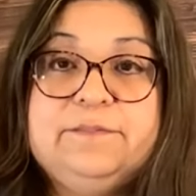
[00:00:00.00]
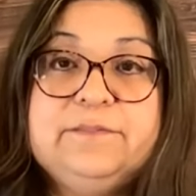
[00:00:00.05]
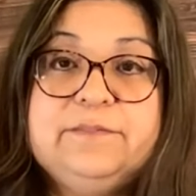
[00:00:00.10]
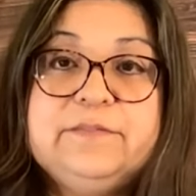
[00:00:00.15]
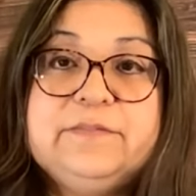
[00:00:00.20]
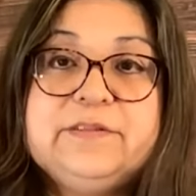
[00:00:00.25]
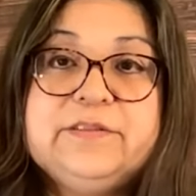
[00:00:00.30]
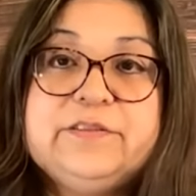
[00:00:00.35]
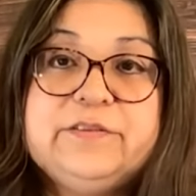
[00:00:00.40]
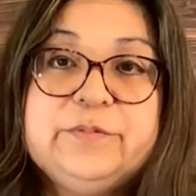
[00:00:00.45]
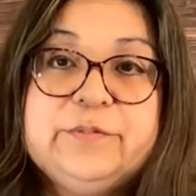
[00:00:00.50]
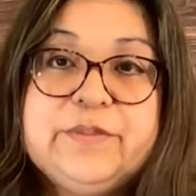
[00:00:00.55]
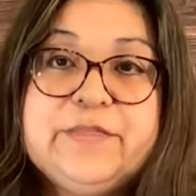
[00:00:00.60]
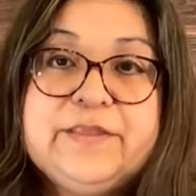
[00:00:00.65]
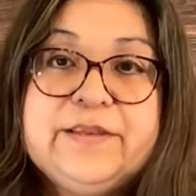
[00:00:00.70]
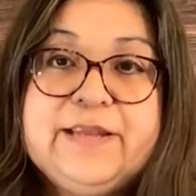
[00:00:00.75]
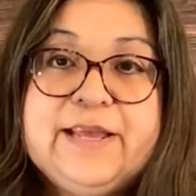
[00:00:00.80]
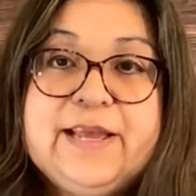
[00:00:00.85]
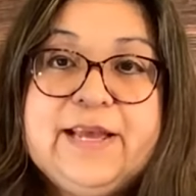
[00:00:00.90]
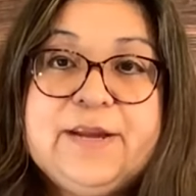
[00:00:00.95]
This is what
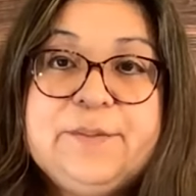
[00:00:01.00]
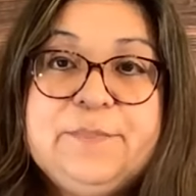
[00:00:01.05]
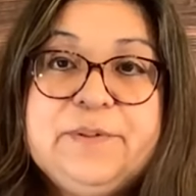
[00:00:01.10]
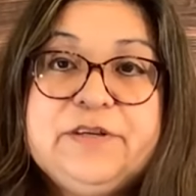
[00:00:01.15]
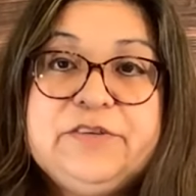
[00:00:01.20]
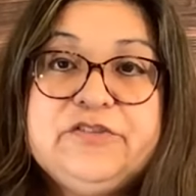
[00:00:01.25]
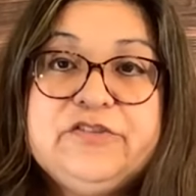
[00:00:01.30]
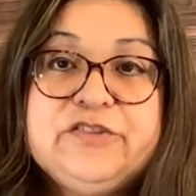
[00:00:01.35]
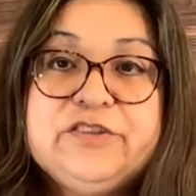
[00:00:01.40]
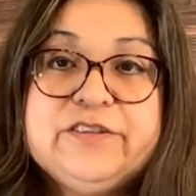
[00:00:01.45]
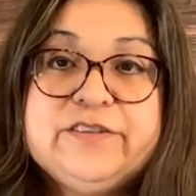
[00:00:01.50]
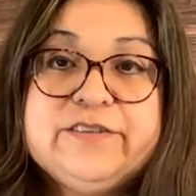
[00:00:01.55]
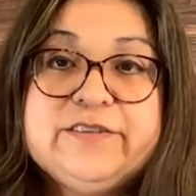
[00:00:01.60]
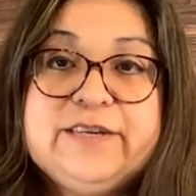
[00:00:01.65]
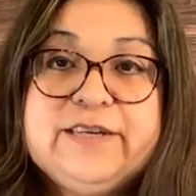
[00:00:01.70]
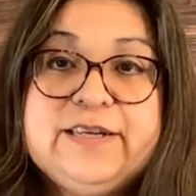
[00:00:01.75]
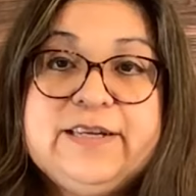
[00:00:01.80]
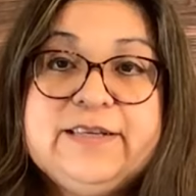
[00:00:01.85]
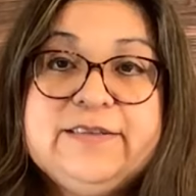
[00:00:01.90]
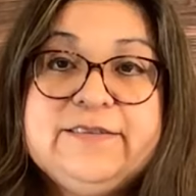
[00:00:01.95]
the tag punch looks
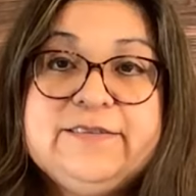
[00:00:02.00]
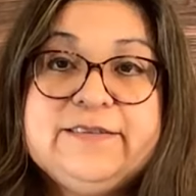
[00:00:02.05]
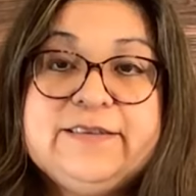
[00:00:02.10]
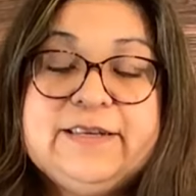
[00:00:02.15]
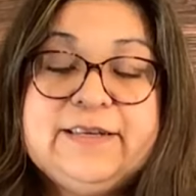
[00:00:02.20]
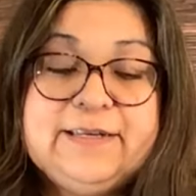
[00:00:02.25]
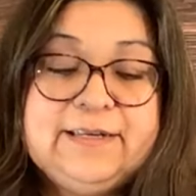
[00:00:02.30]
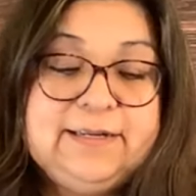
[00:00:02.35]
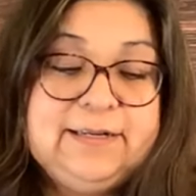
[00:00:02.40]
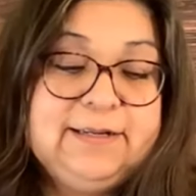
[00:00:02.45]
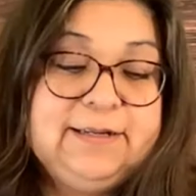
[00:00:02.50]
like inside.